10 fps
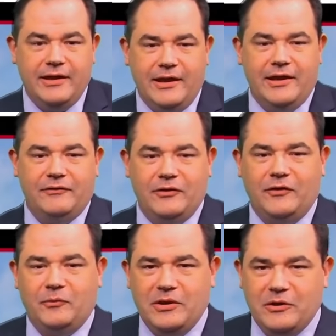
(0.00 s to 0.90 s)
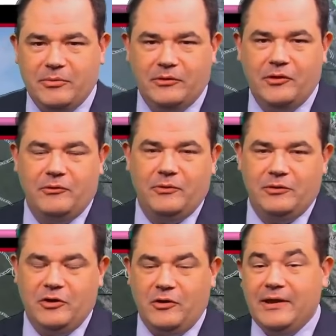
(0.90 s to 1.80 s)
Versus when
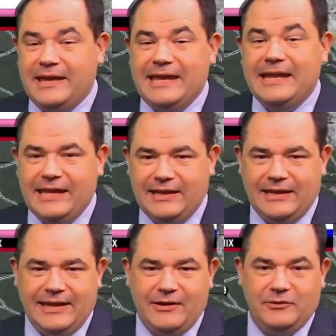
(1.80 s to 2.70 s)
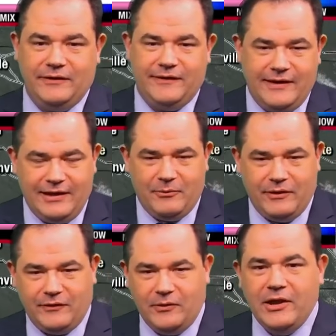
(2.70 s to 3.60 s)
you're in it and you can't really see anywhere.
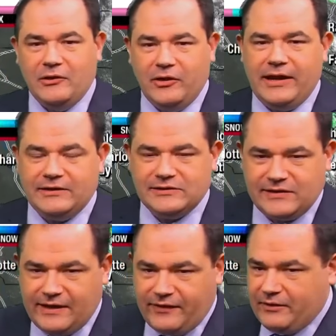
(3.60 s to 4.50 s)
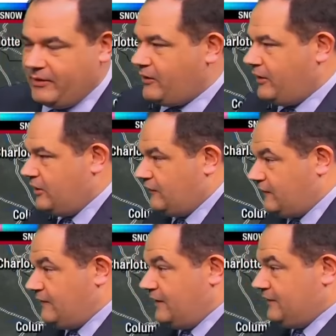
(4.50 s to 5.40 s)
So looking at the satellite and radar here, you can
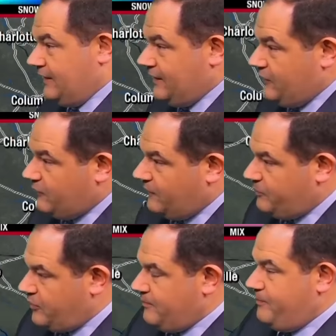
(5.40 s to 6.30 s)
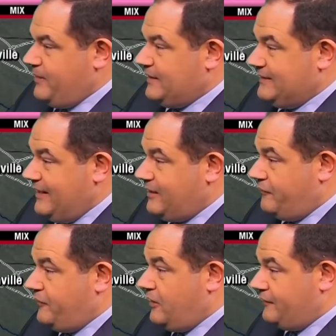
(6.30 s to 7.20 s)
see that, again, there was a pretty big deck of
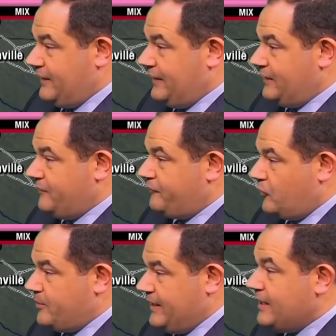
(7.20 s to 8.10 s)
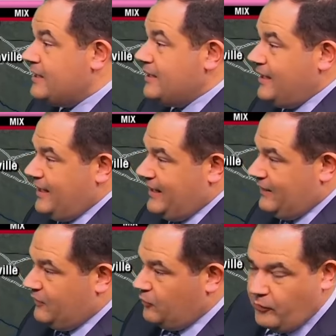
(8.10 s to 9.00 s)
fog that ended up forming
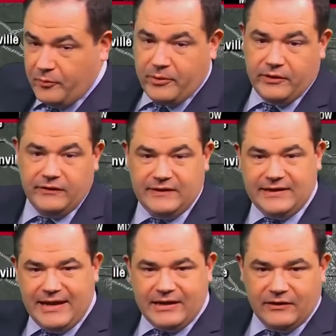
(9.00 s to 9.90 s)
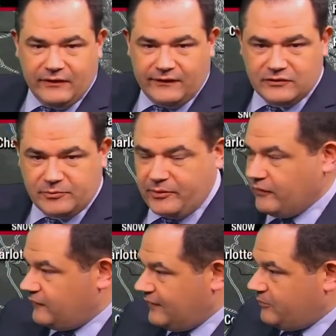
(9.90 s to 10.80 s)
in the northern part of the state down into the central part of the state.